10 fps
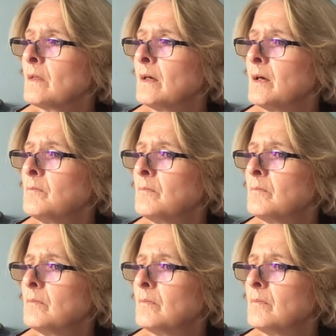And
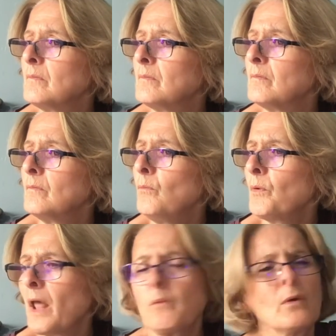
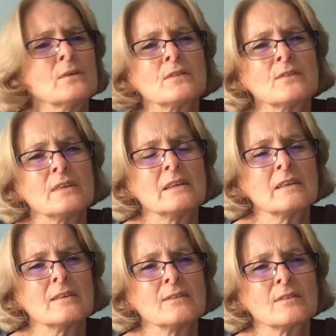what I want to see
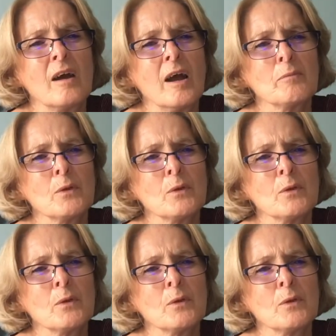this time,